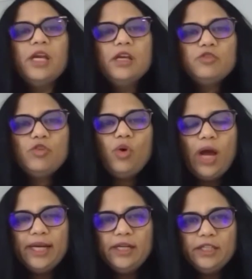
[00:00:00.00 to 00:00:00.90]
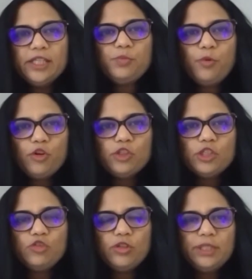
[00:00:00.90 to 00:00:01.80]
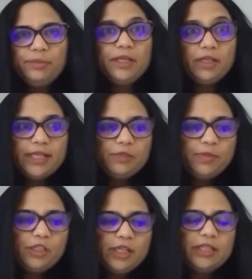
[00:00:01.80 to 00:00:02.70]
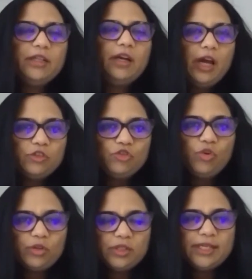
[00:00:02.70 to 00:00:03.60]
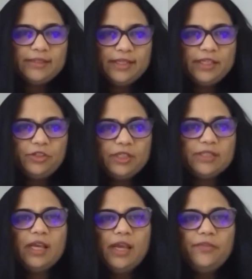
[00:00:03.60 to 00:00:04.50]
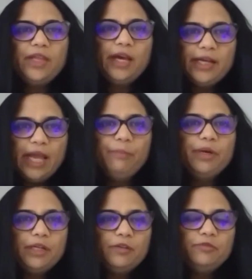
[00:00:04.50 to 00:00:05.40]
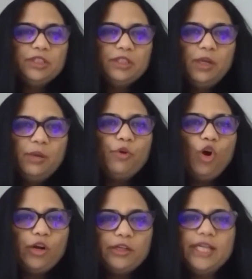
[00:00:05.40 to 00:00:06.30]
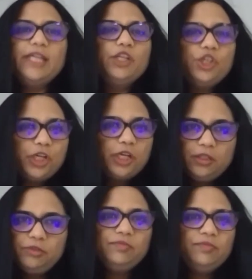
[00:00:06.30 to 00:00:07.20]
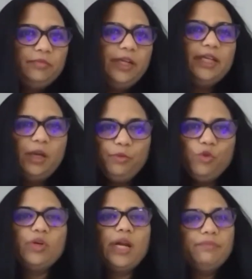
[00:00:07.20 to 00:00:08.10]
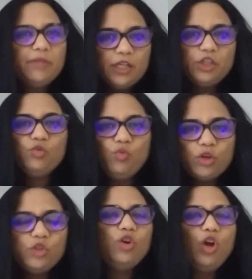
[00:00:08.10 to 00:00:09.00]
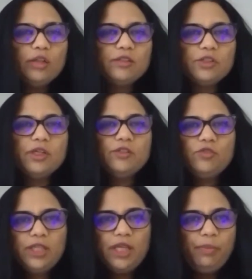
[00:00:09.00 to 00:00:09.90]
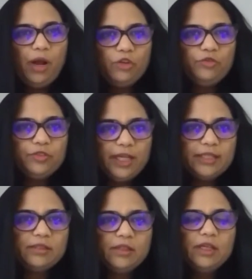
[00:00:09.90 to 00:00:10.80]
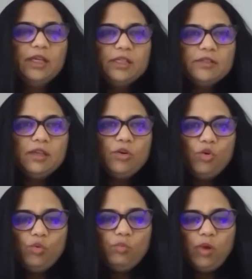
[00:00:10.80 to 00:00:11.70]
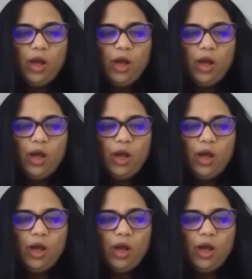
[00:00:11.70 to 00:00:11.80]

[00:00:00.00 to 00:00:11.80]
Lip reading: So analytics projects are typically, especially in the larger organizations, they are embedded within a broader initiative, right? A program that you want to launch. So they are part of that. So